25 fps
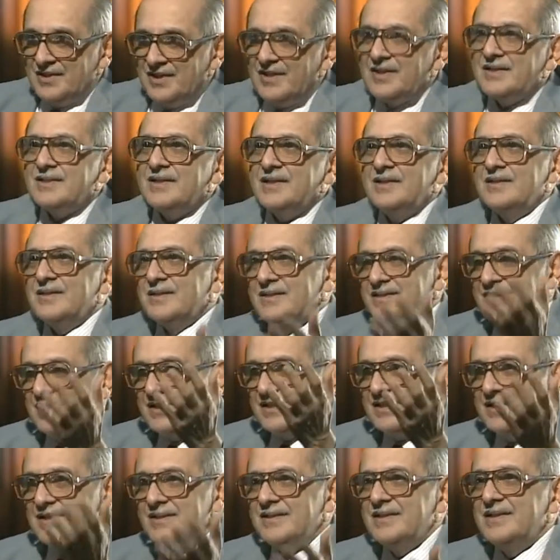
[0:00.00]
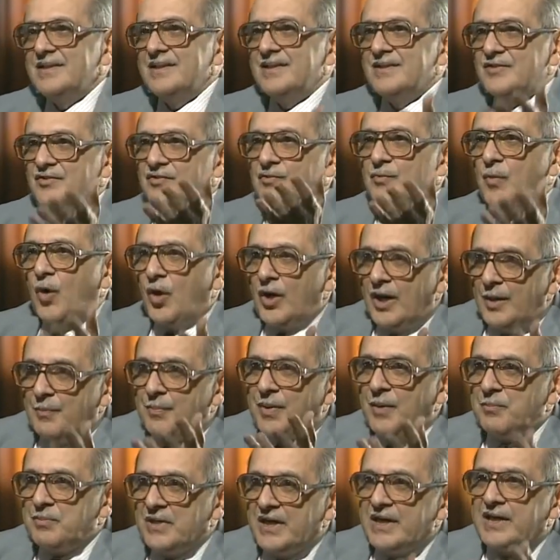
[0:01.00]
And the smaller
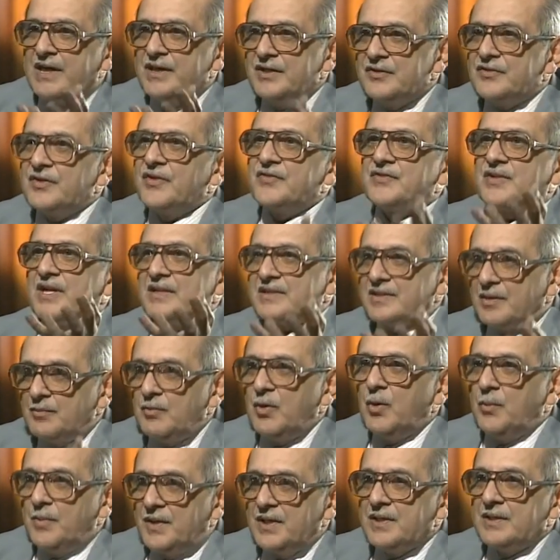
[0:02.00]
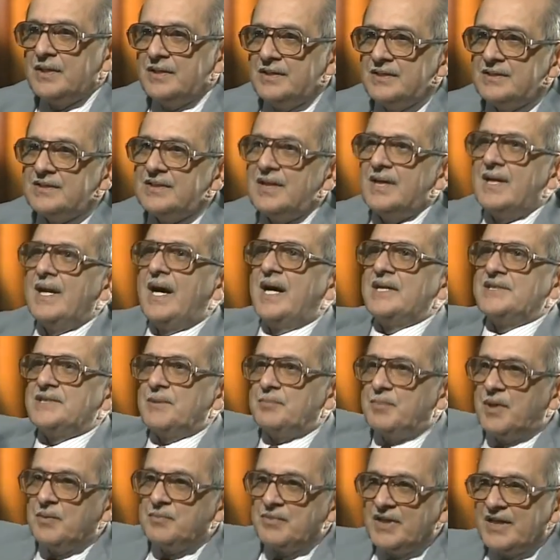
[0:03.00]
public interest at the moment, right. The larger
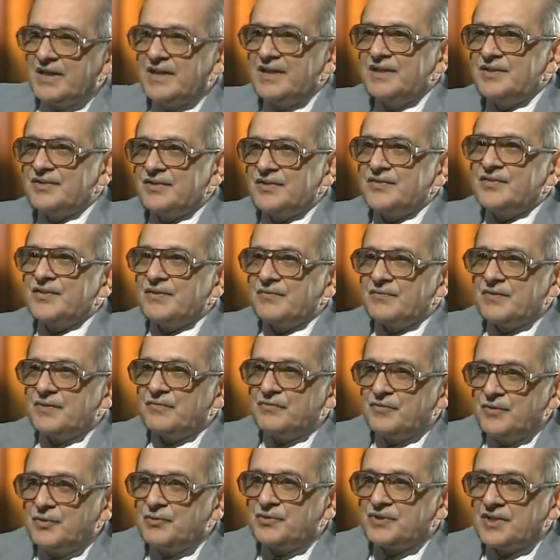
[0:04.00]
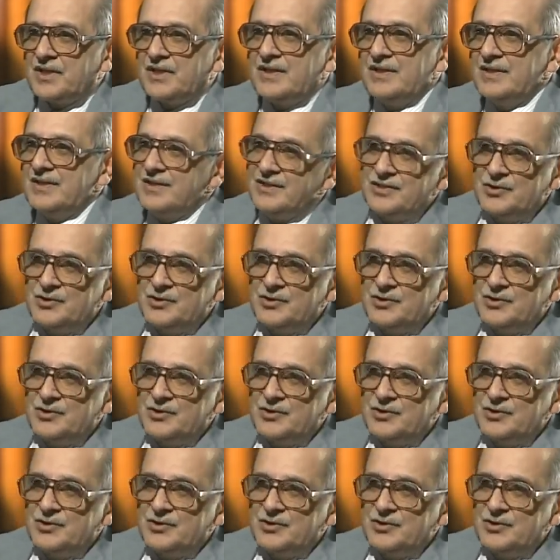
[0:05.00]
public interest of the future.